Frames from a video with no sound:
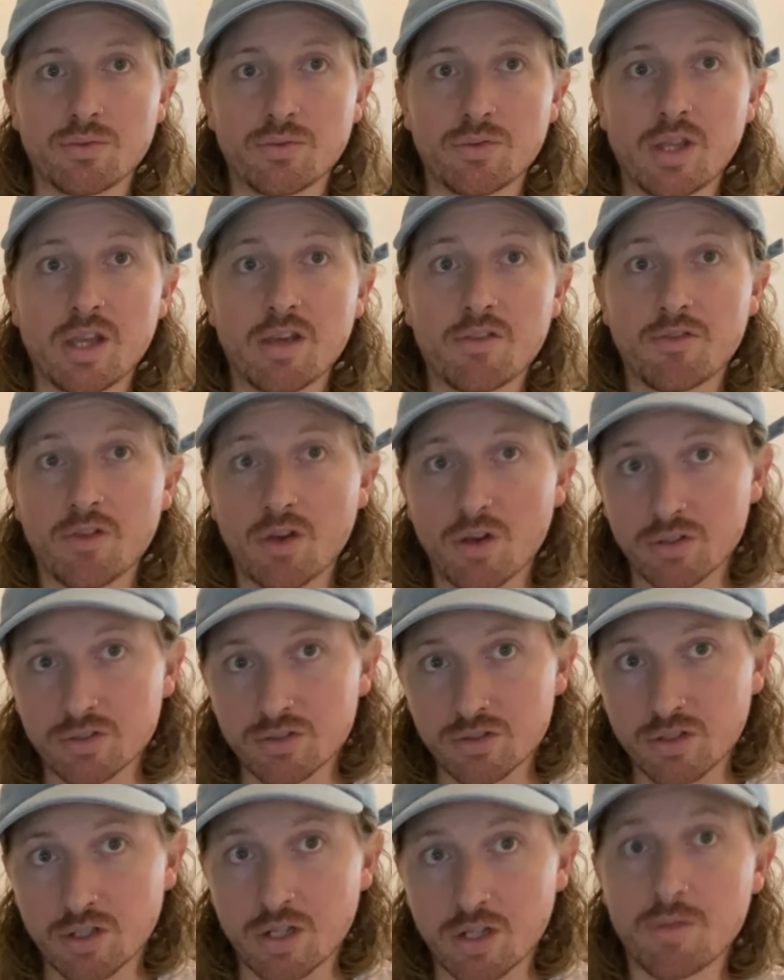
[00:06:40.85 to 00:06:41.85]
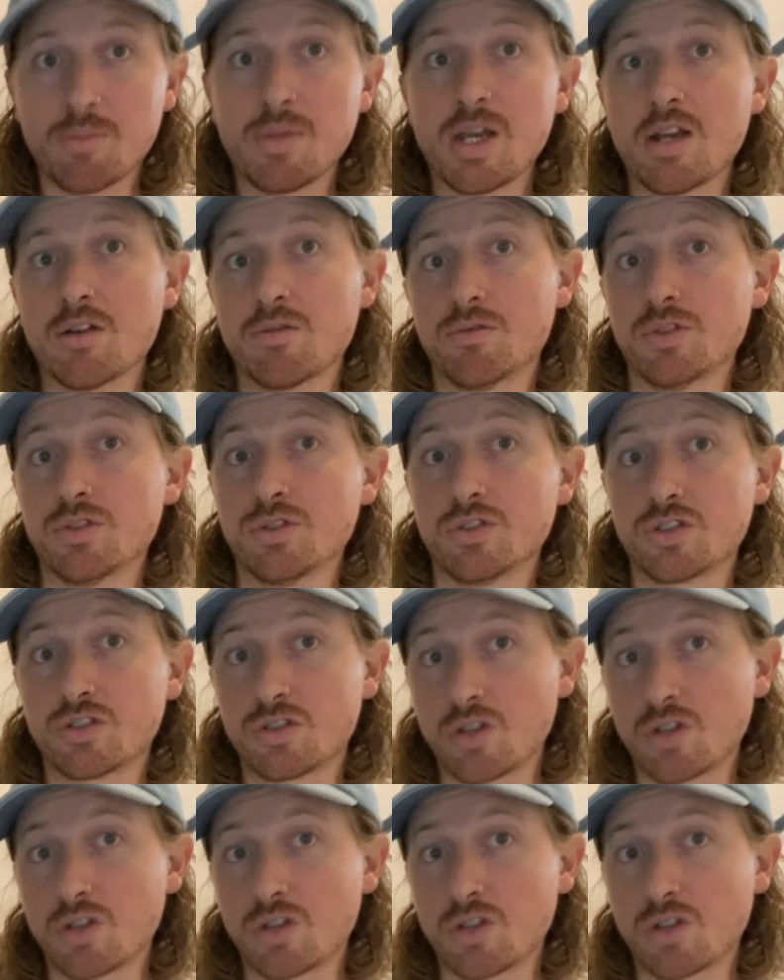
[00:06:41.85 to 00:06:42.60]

their first Khmer Rouge